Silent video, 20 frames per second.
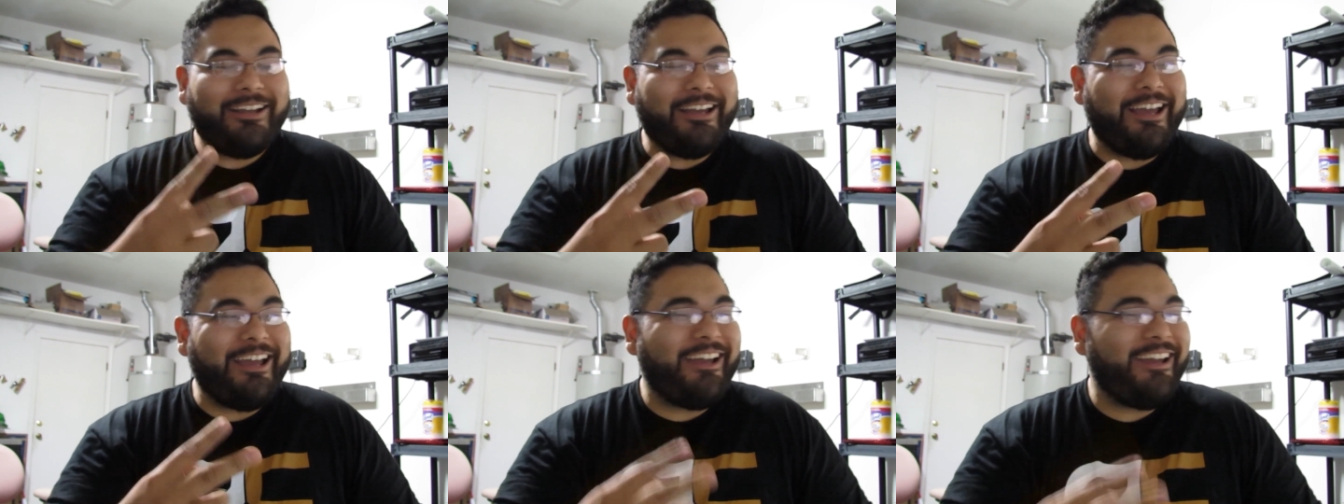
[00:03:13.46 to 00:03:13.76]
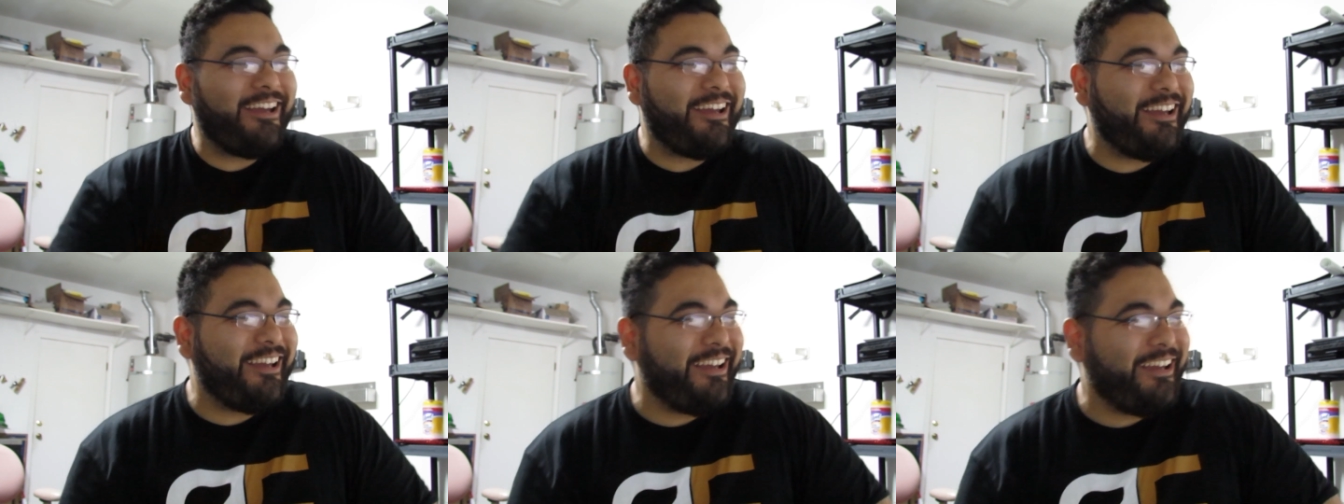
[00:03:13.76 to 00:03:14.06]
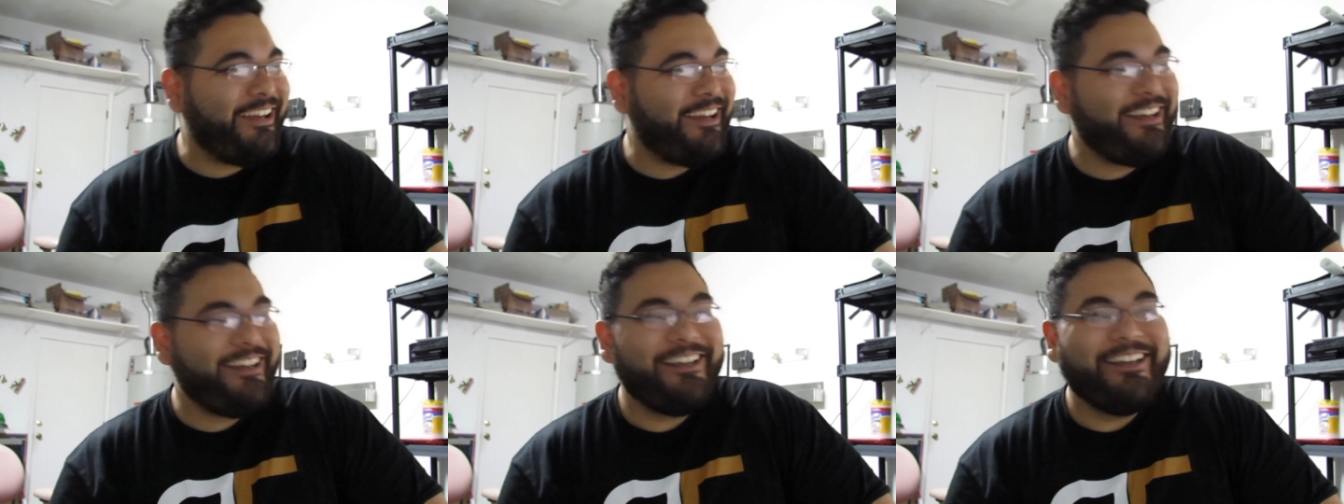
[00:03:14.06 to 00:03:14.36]

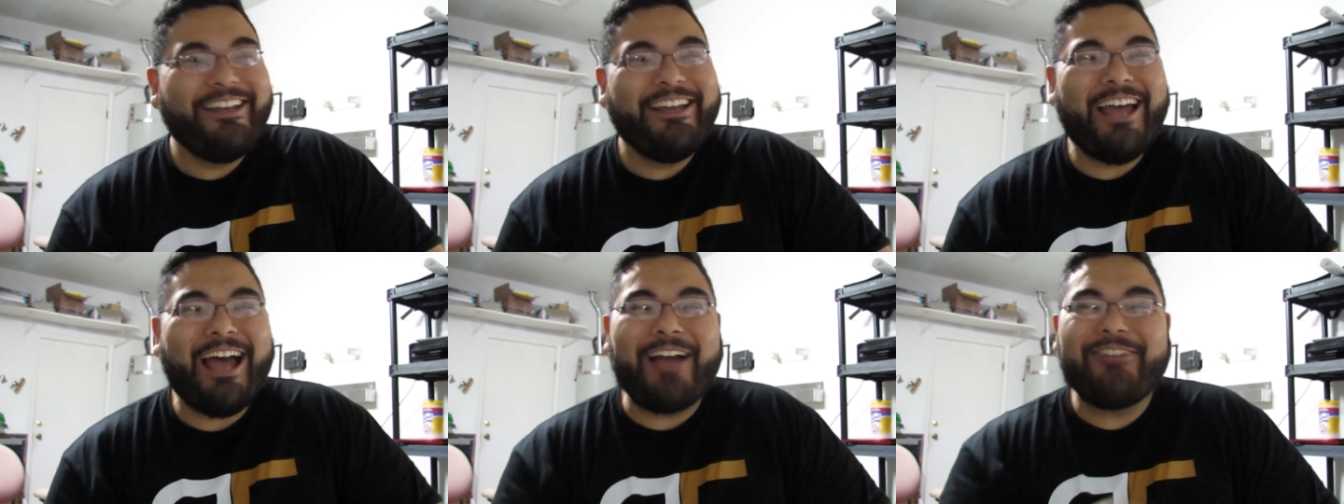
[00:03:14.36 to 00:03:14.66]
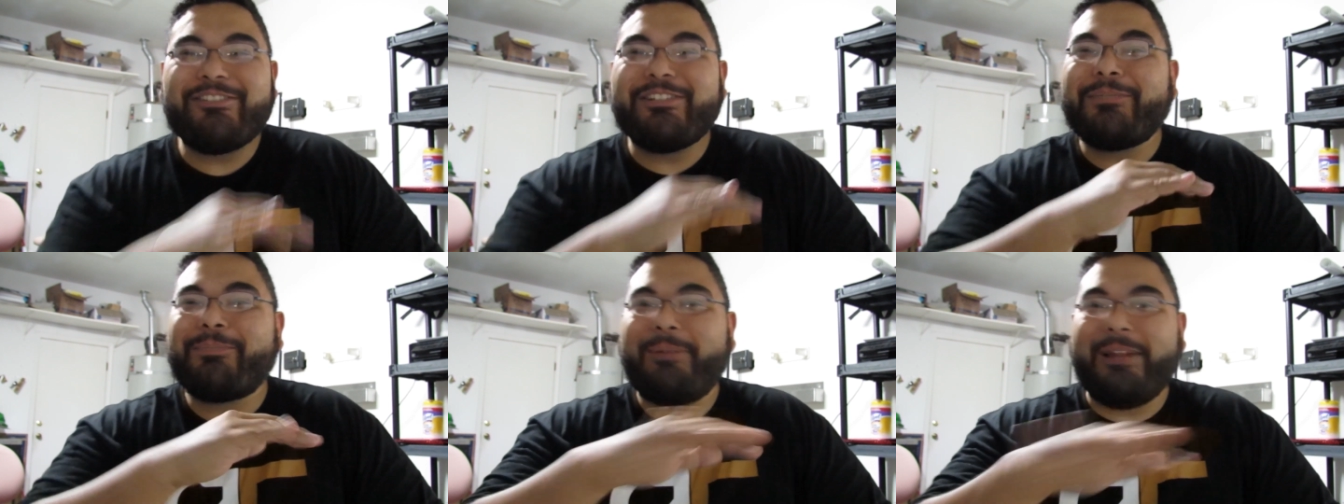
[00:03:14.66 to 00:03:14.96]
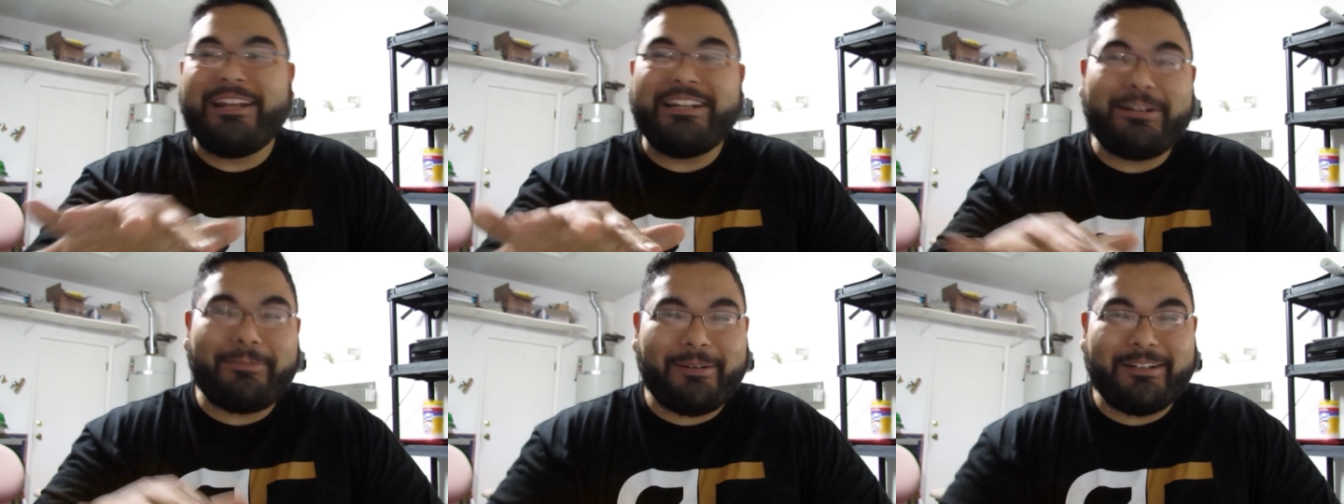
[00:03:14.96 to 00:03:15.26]
I'm just
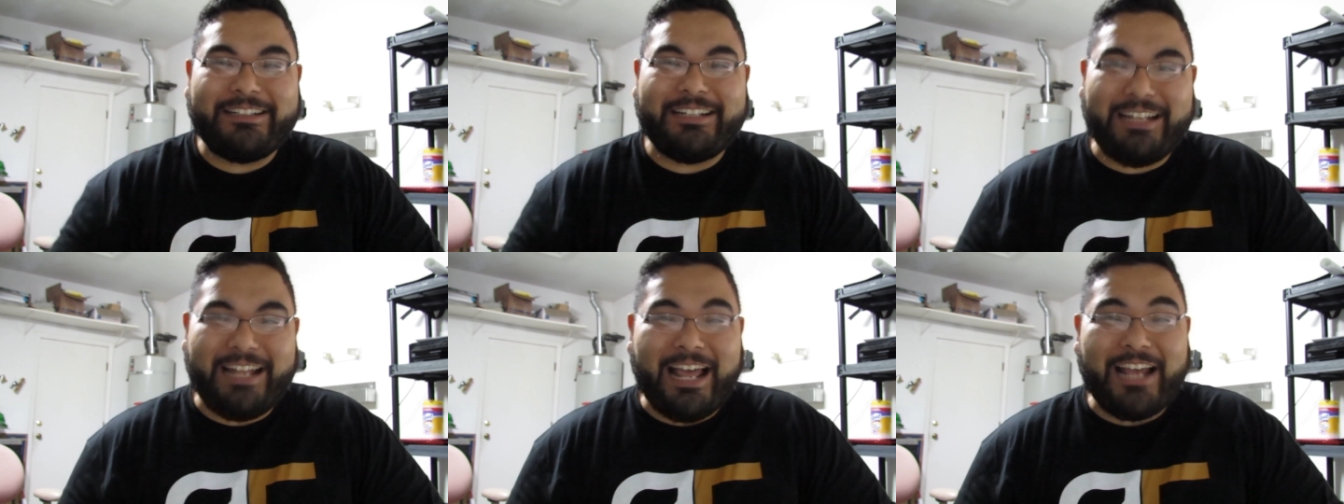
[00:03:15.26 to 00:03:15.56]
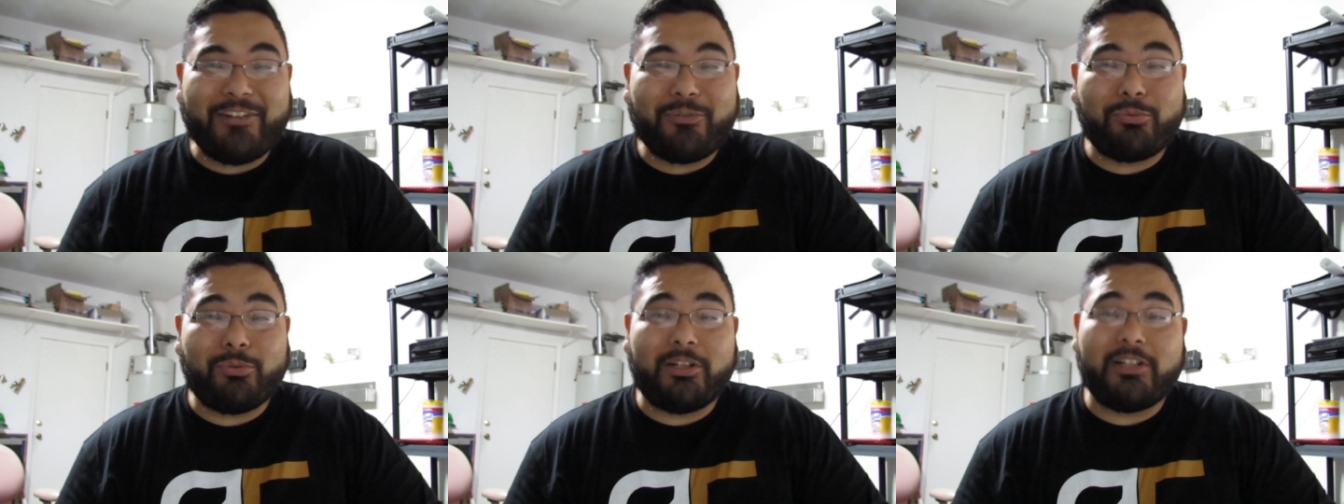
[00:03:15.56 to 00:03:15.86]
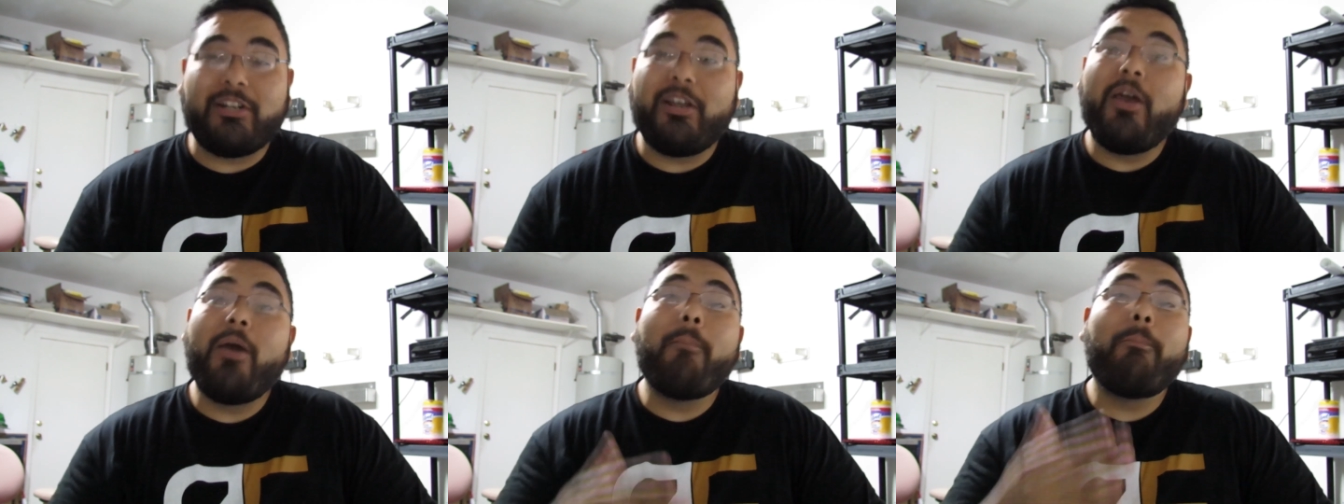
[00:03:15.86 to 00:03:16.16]
playing about the last
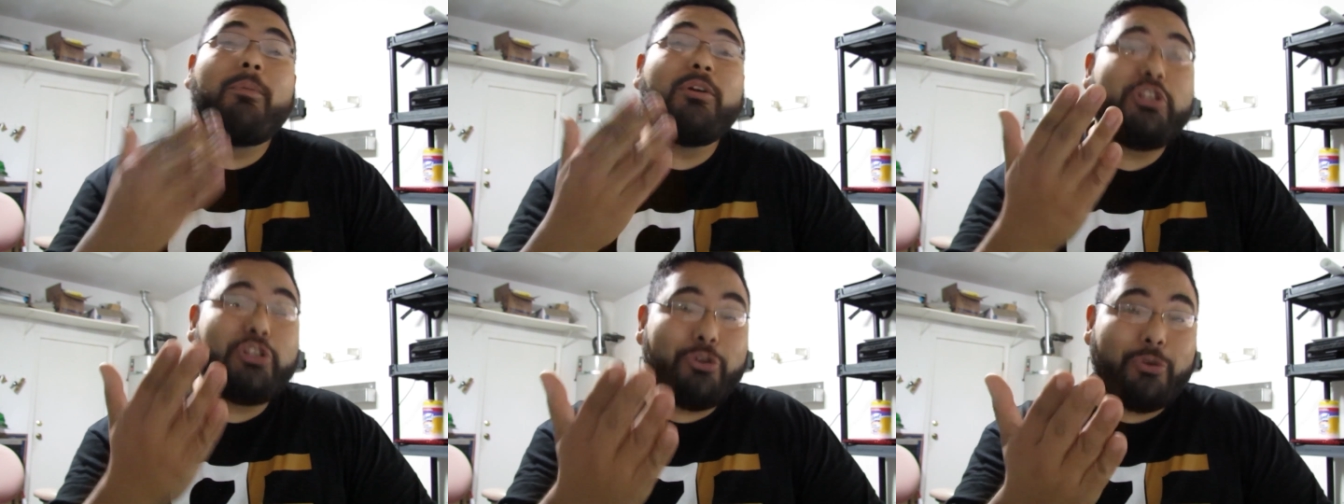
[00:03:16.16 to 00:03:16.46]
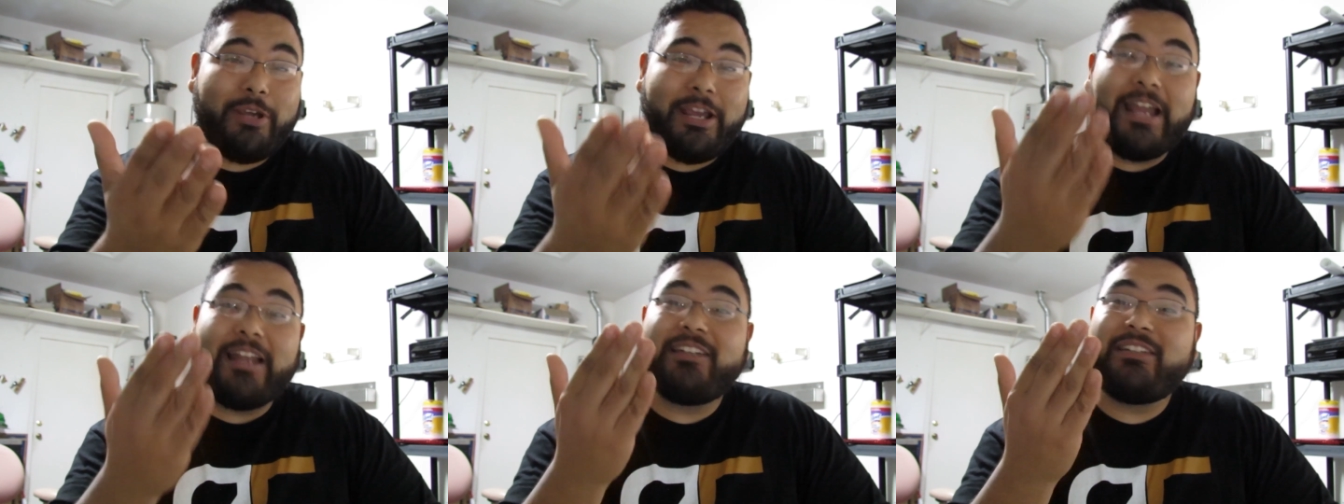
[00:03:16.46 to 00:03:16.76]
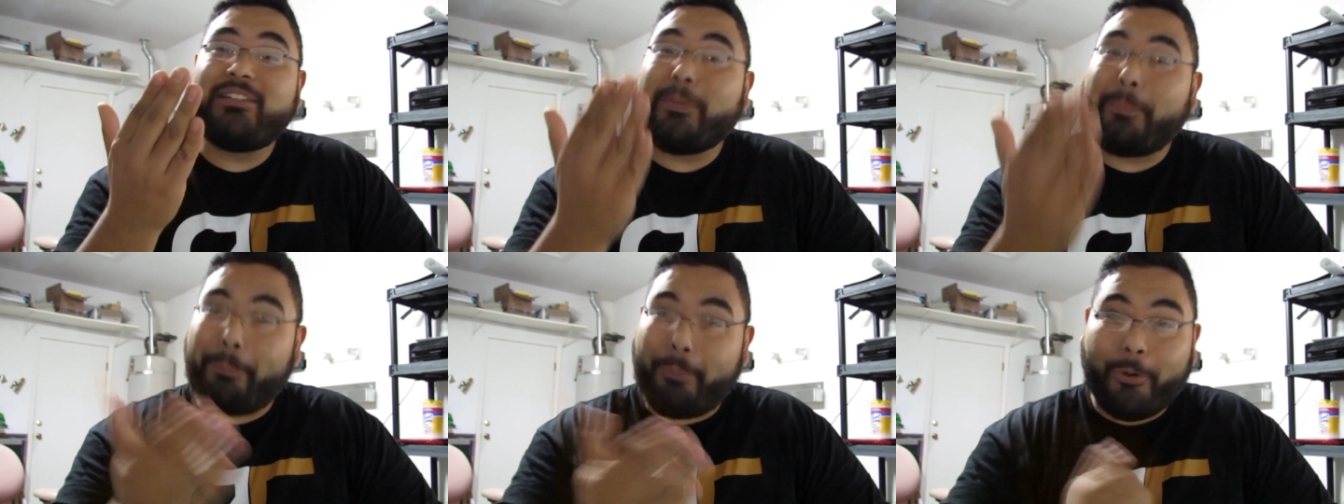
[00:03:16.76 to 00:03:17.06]
one, but you
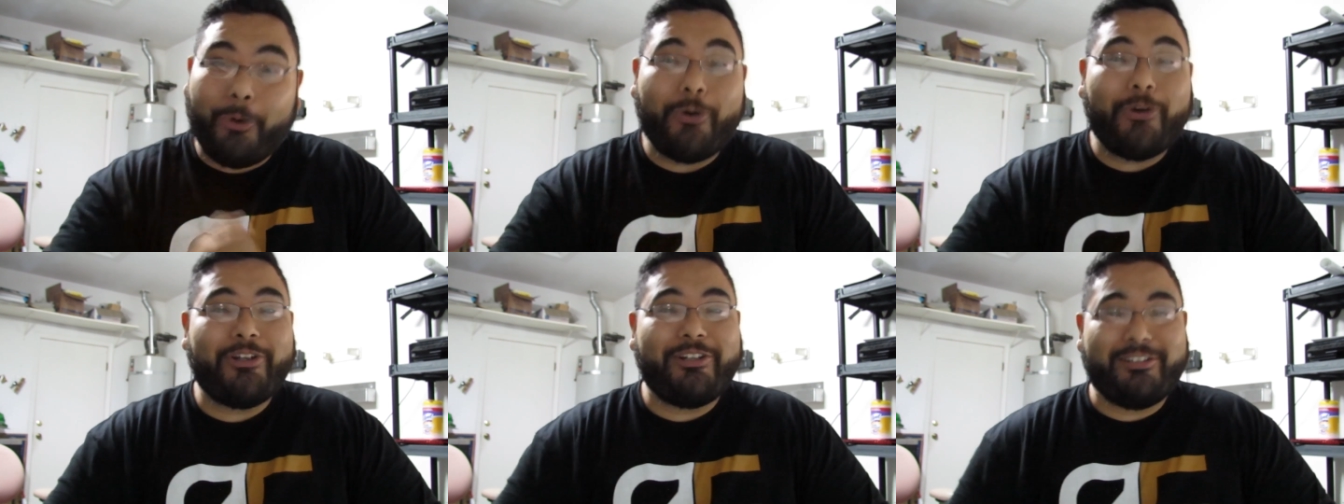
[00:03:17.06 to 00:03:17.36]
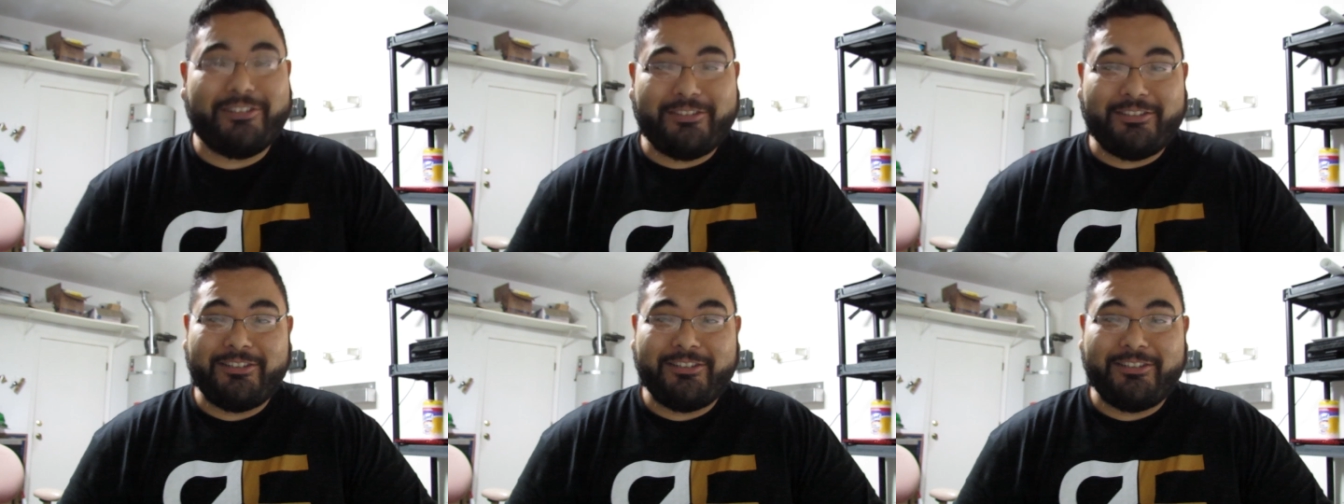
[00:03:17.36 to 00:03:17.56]
get the point.